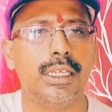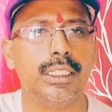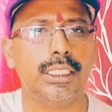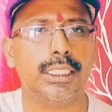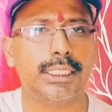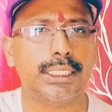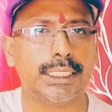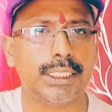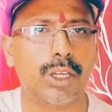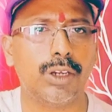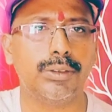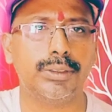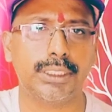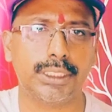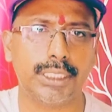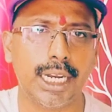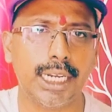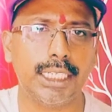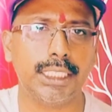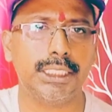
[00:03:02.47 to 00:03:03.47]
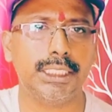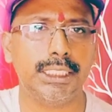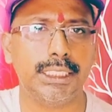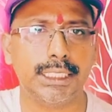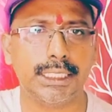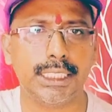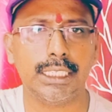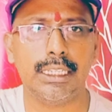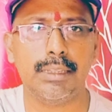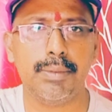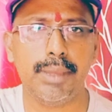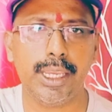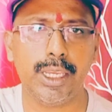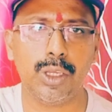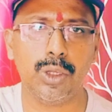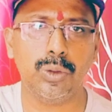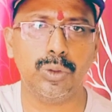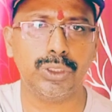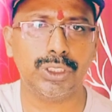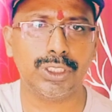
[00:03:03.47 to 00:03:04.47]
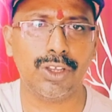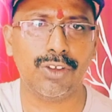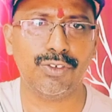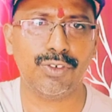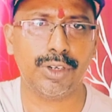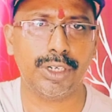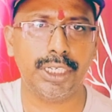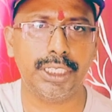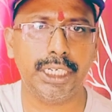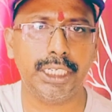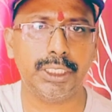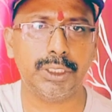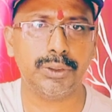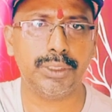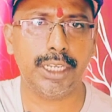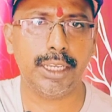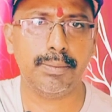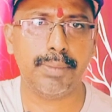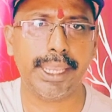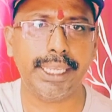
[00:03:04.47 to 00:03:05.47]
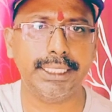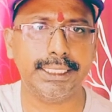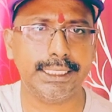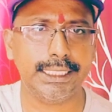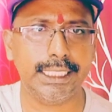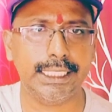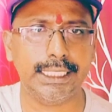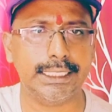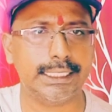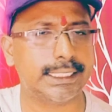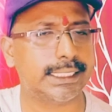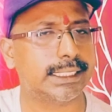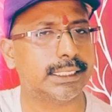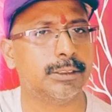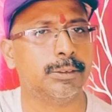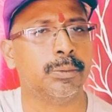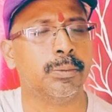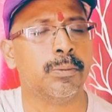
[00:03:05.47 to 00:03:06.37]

the sort of strategies they make use of on a day-to-day basis.